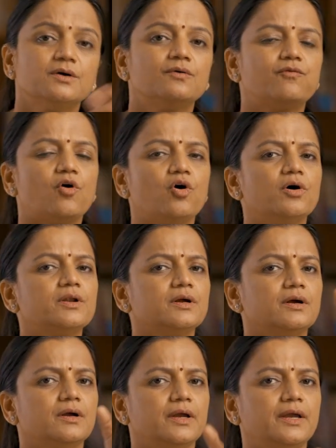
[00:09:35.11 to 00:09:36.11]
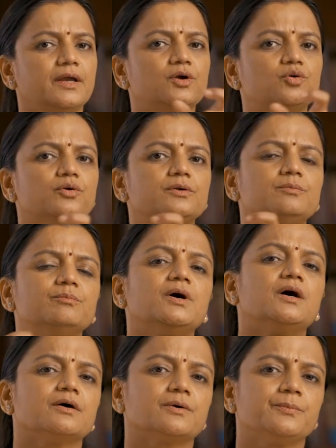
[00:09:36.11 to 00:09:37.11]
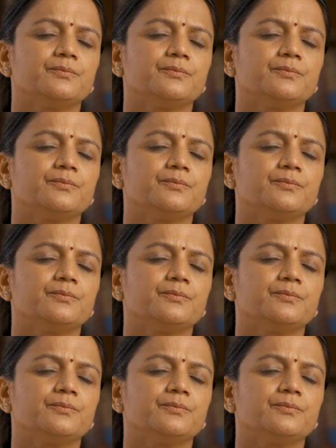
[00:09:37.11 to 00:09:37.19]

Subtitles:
for a good mark.